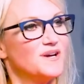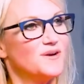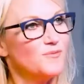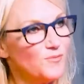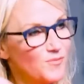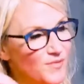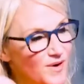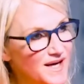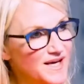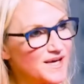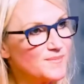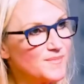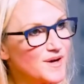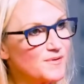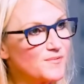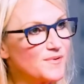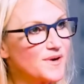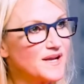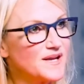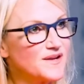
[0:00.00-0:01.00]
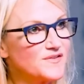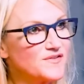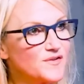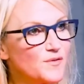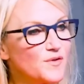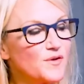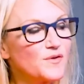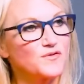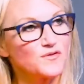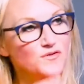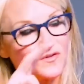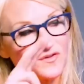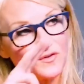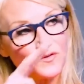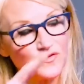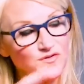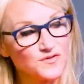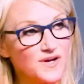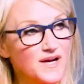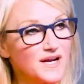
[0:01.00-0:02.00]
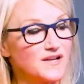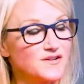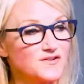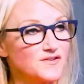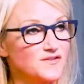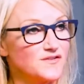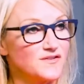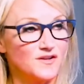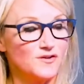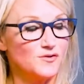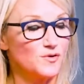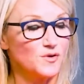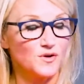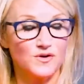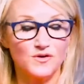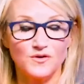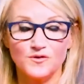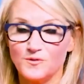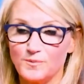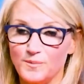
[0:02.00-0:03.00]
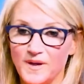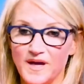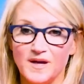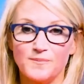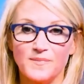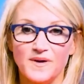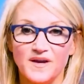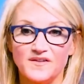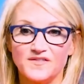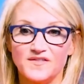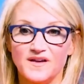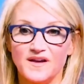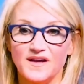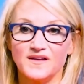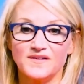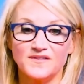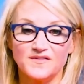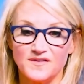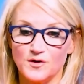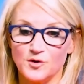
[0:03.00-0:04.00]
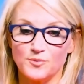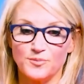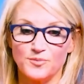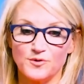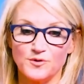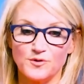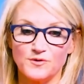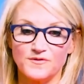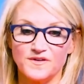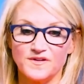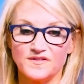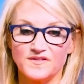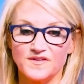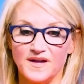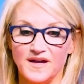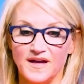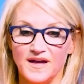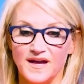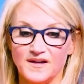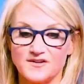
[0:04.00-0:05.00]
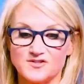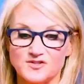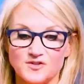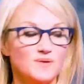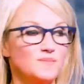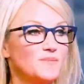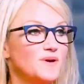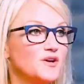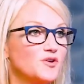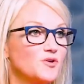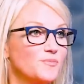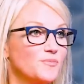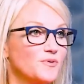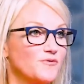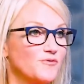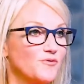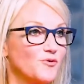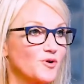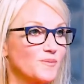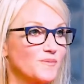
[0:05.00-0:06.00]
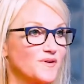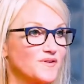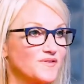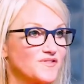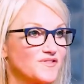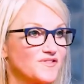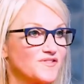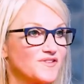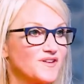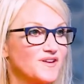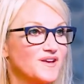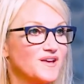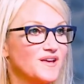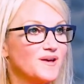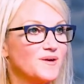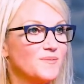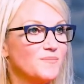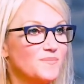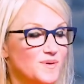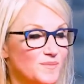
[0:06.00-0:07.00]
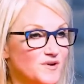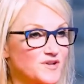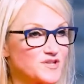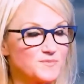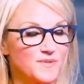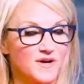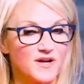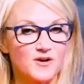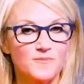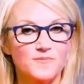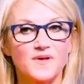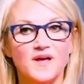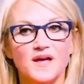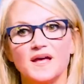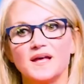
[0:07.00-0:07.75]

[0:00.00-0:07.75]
Why am I ready? So those are two strategies that you can use backed by science that are proven to actually make your performance be much better.